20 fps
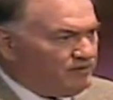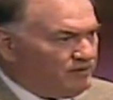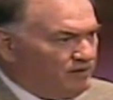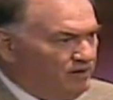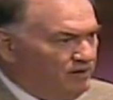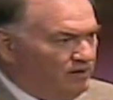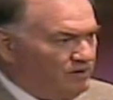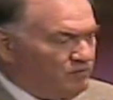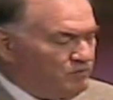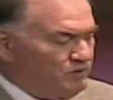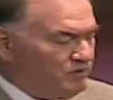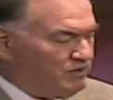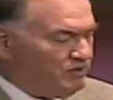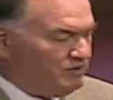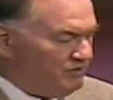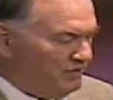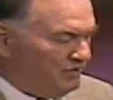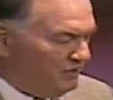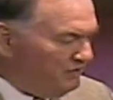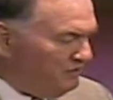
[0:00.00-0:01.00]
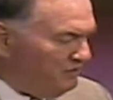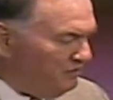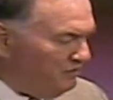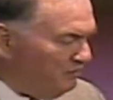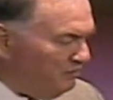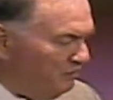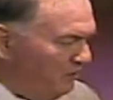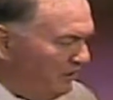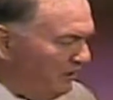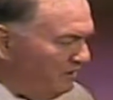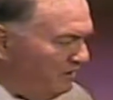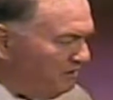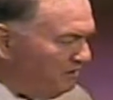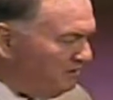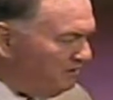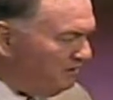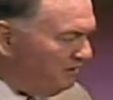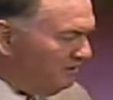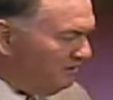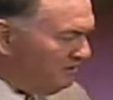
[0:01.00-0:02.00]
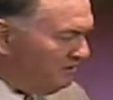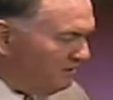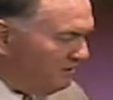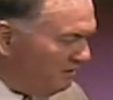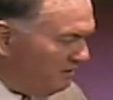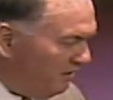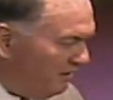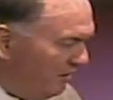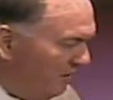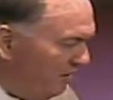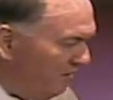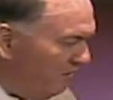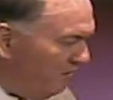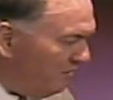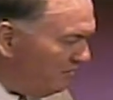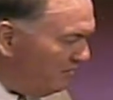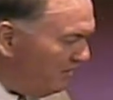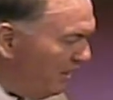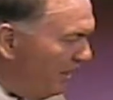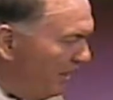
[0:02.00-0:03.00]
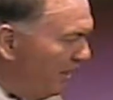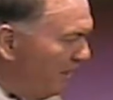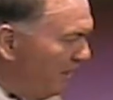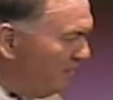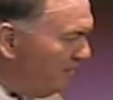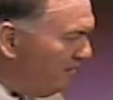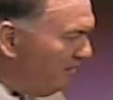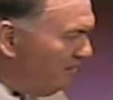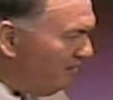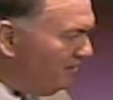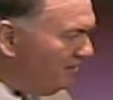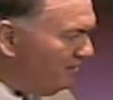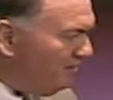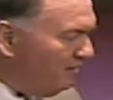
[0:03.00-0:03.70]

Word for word: God would continue to waste all the time that,